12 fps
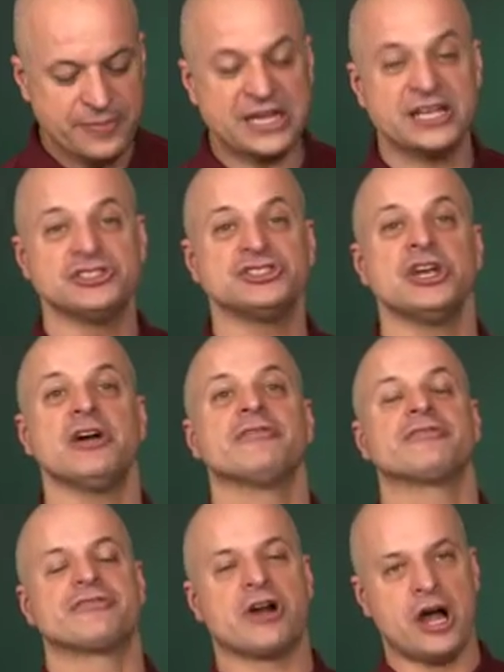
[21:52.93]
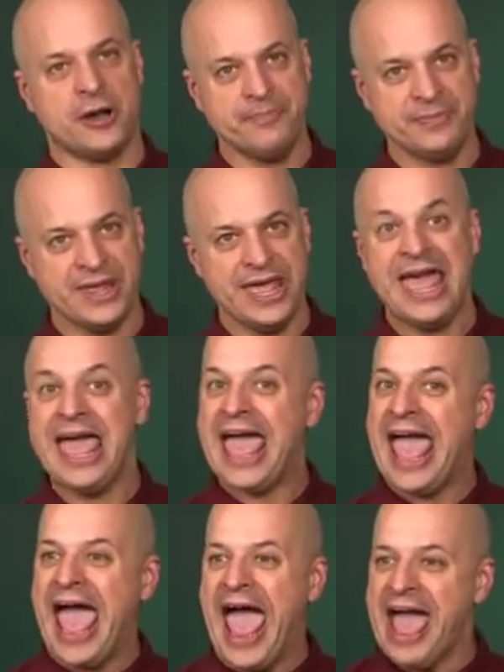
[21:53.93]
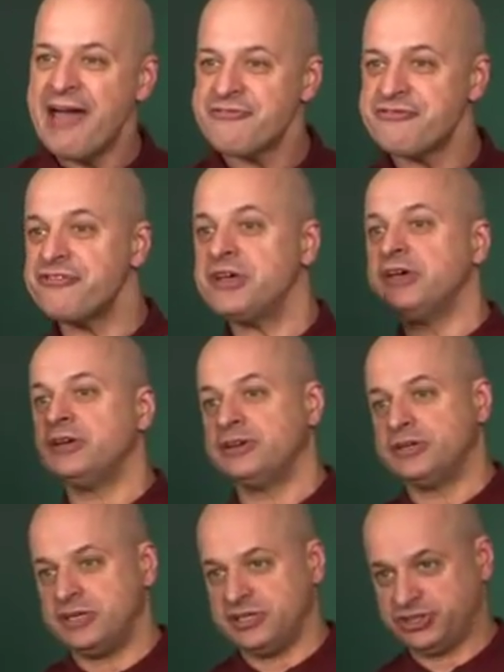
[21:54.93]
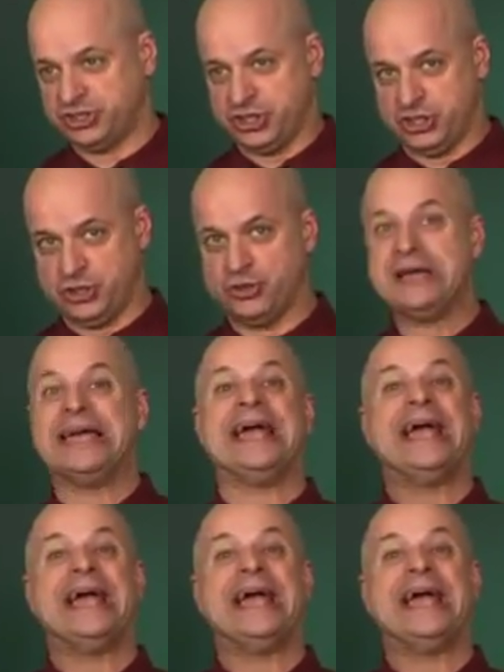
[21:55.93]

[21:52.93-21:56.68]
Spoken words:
means from, af is to,